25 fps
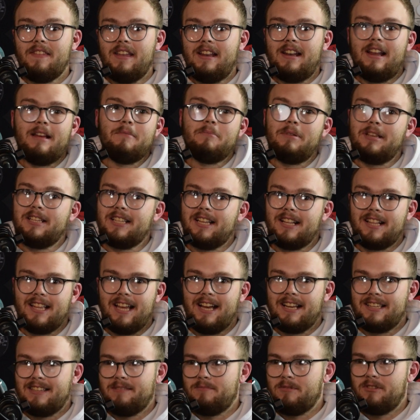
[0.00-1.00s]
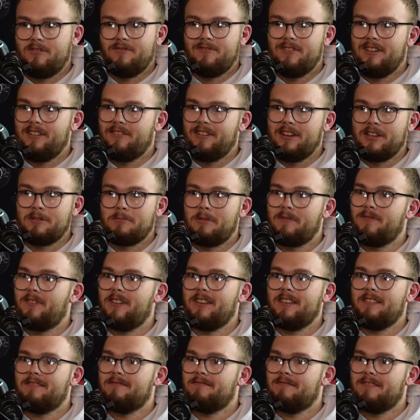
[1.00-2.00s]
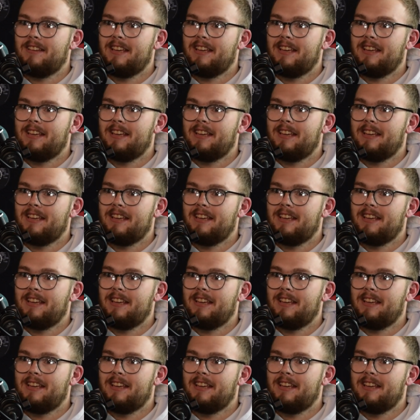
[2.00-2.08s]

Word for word: then I basically asked them to rearrange my flight